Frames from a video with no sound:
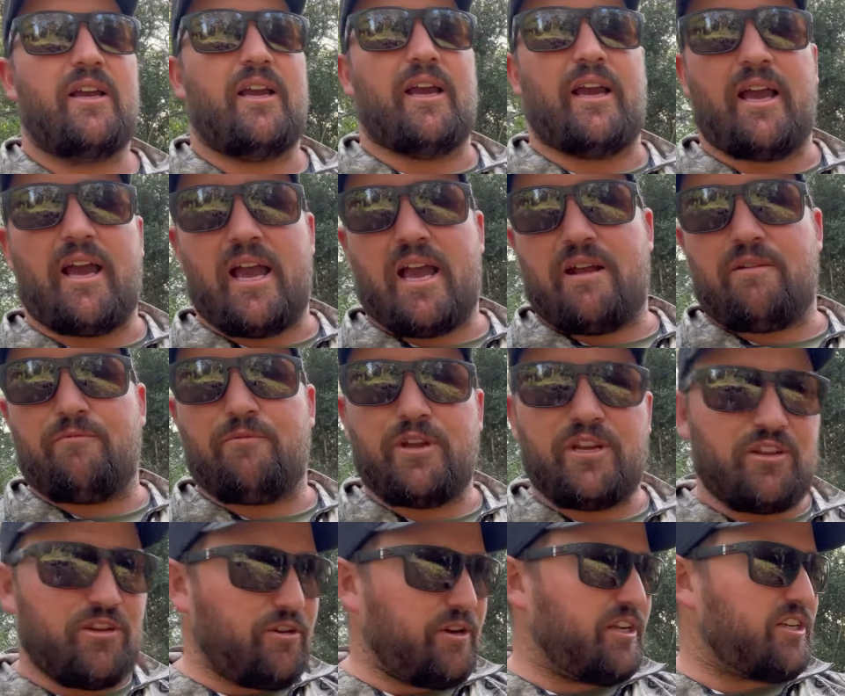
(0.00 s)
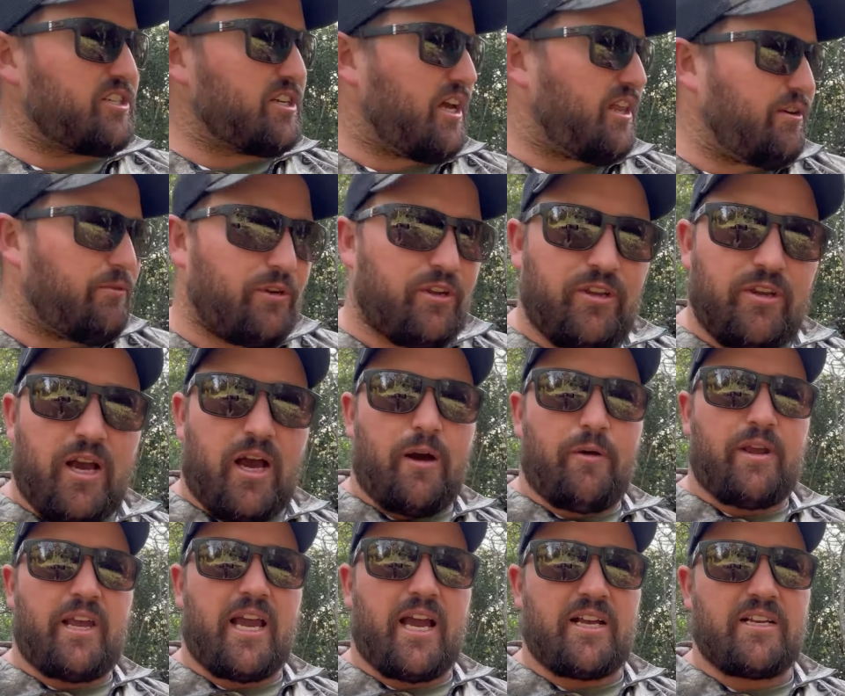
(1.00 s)
And we knew each other, we knew how
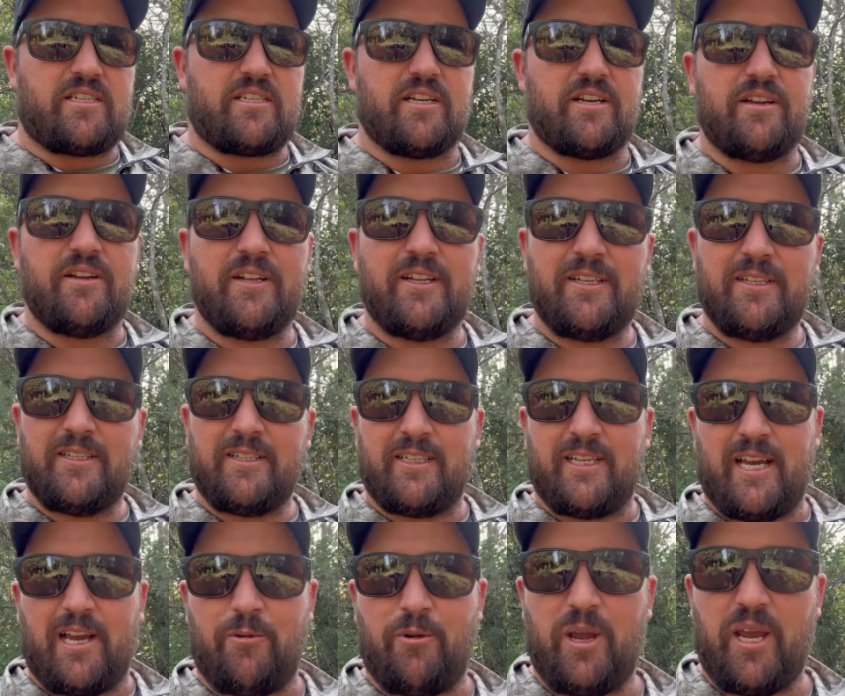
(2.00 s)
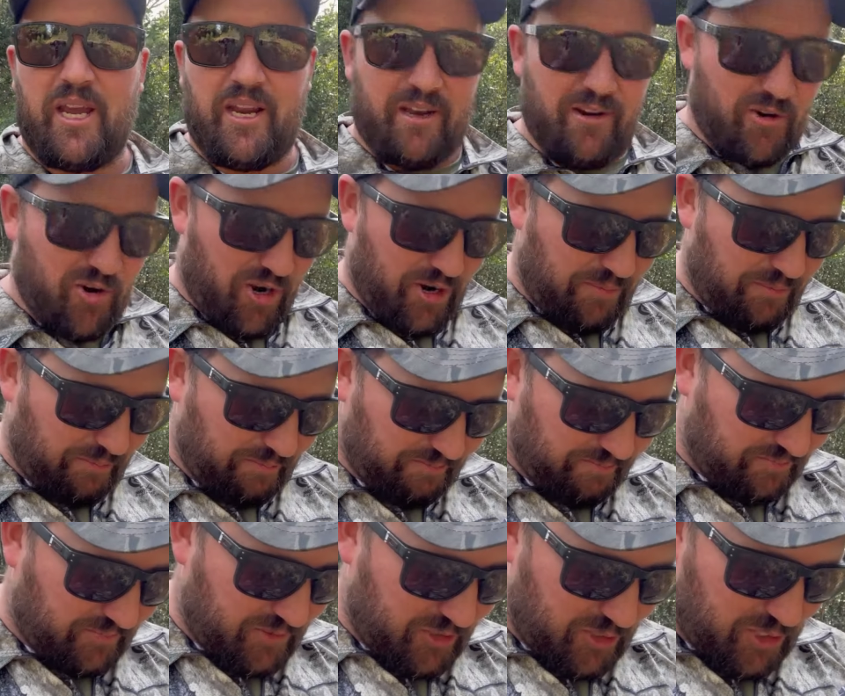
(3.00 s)
we hunted, and we headed on.
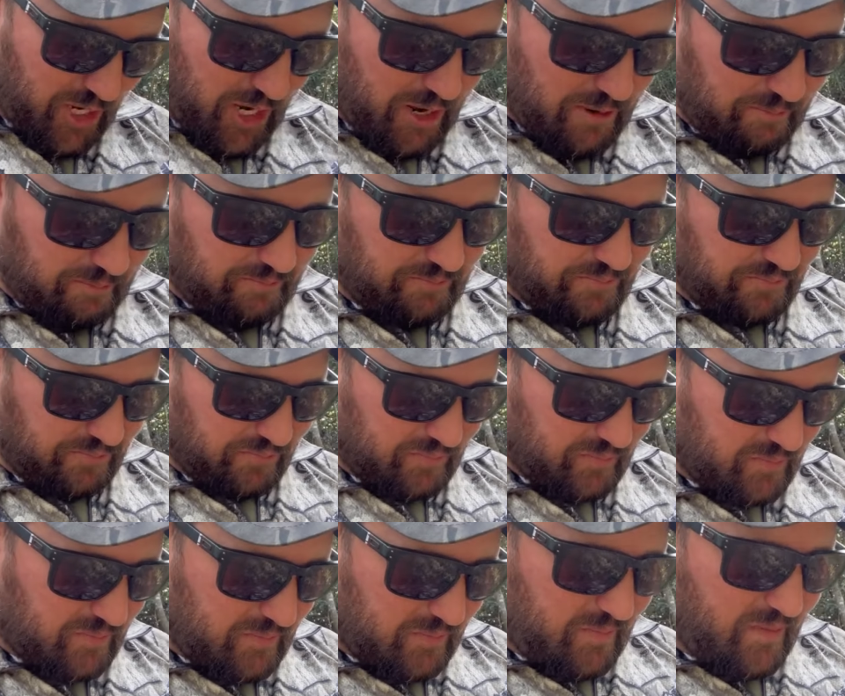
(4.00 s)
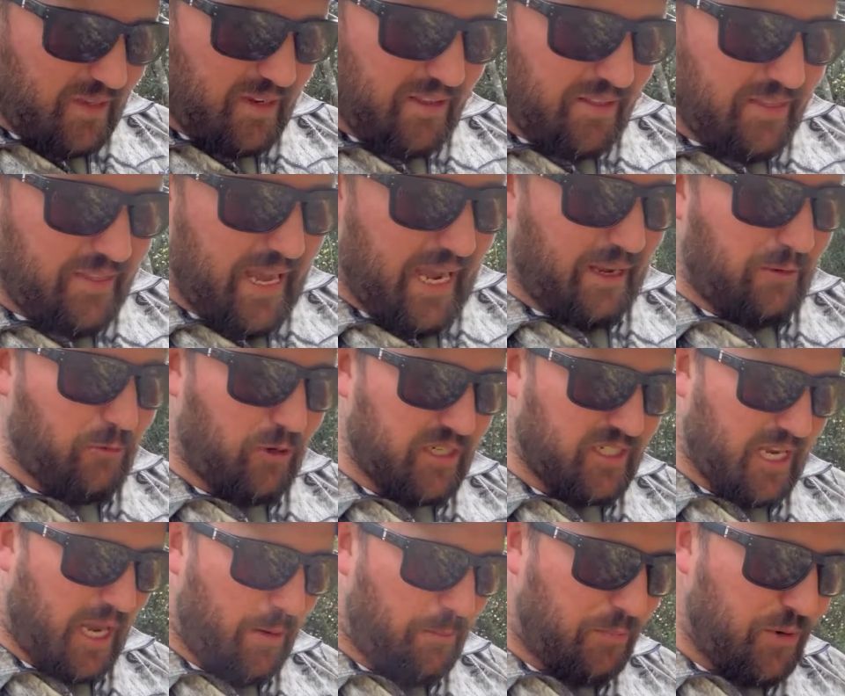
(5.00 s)
So that was
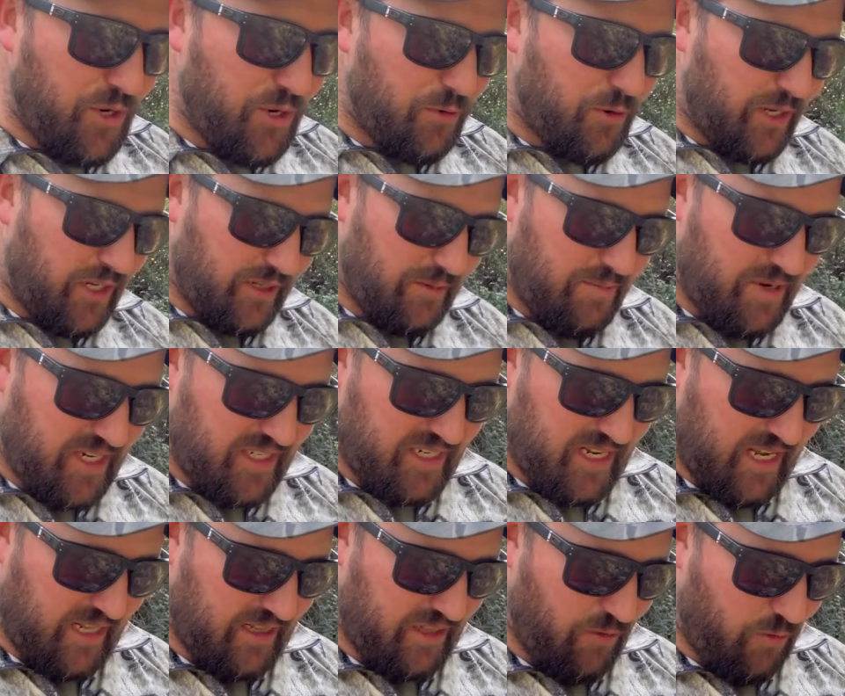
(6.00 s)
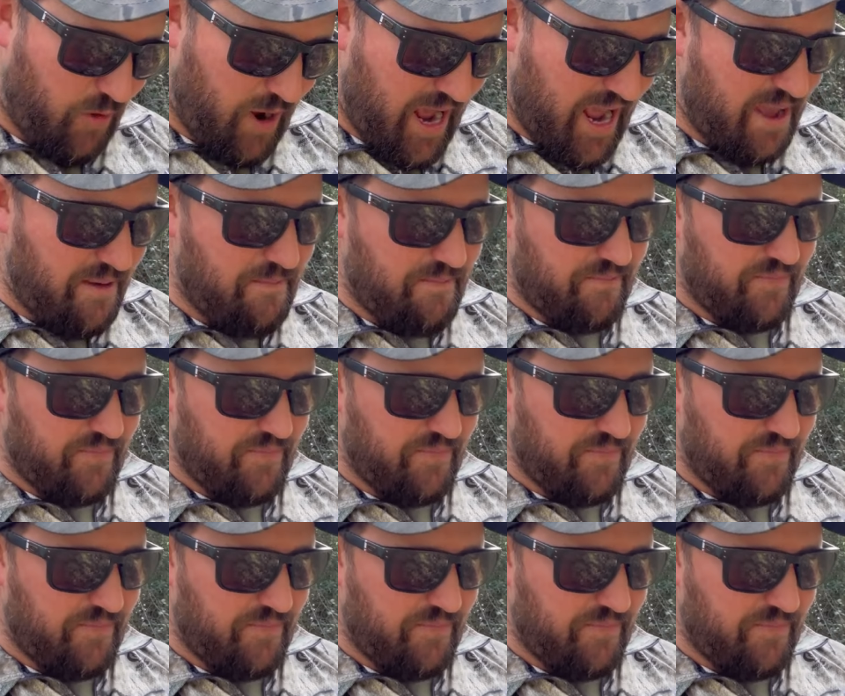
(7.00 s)
our blue wildebeest out the way.